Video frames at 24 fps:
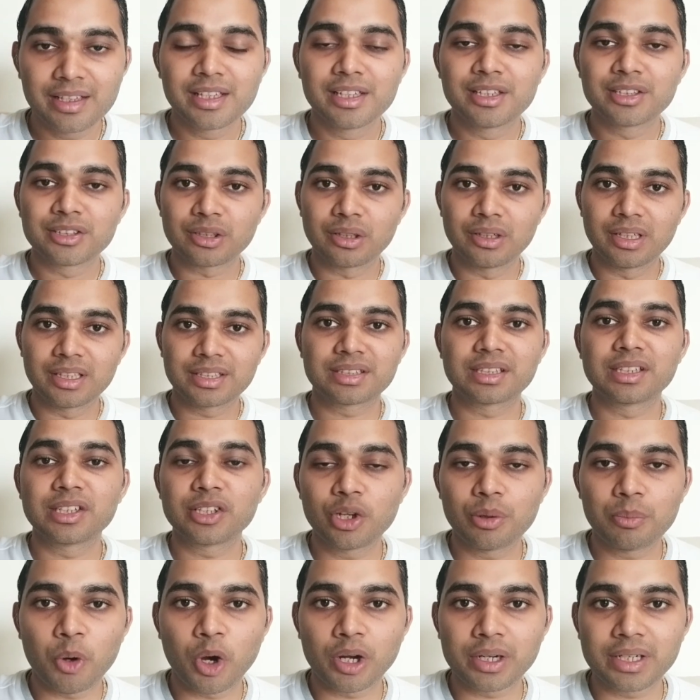So listen to
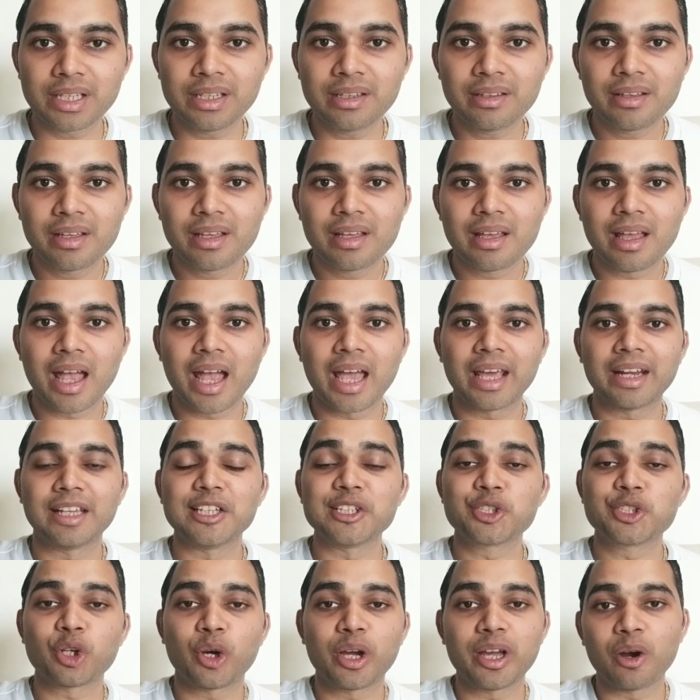your body and
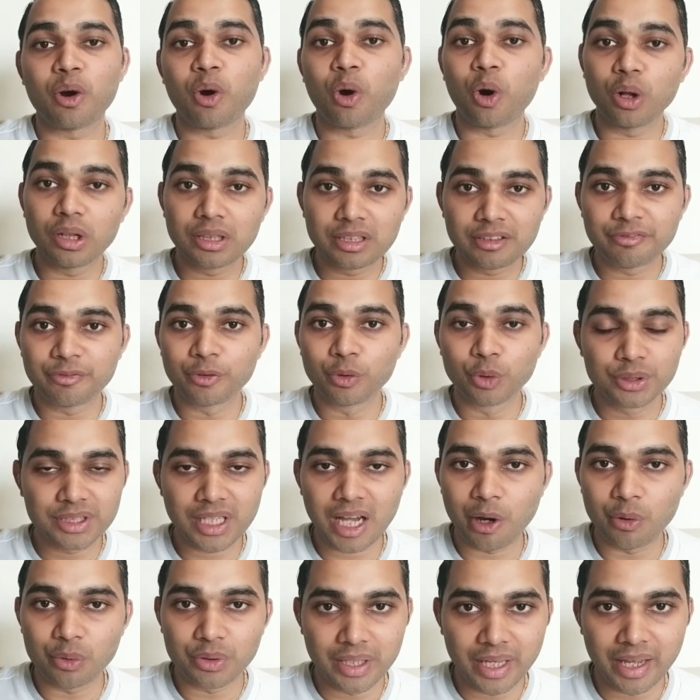enjoy all the foods
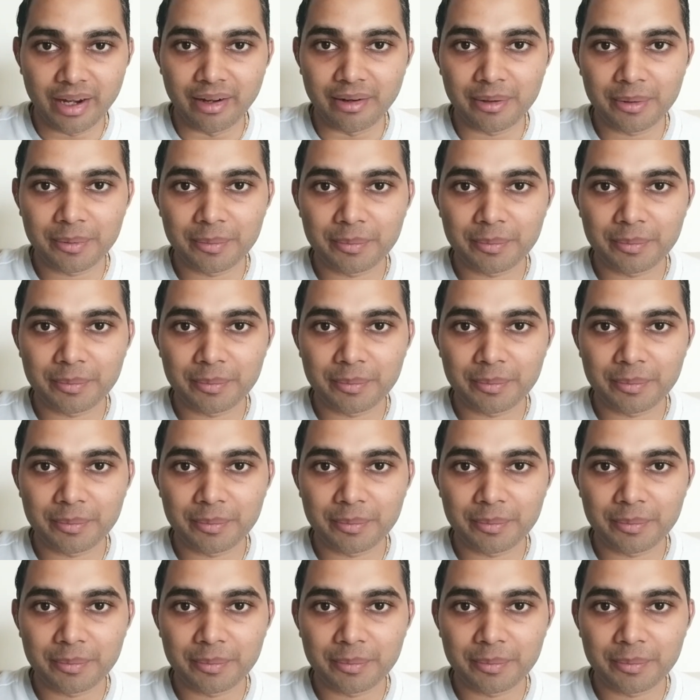out there.